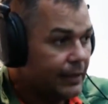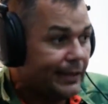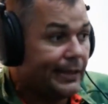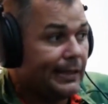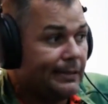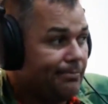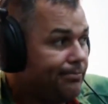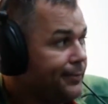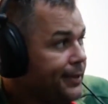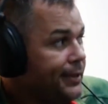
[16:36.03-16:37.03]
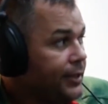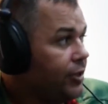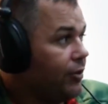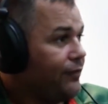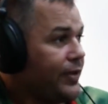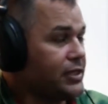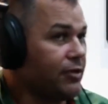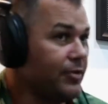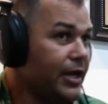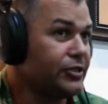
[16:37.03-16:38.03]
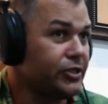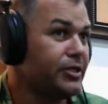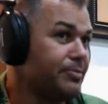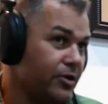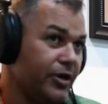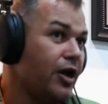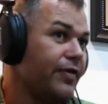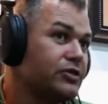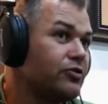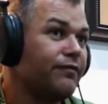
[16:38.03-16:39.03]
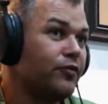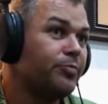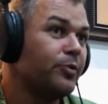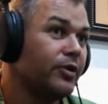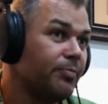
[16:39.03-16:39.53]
I'm investing in relationships, and I know that's not football.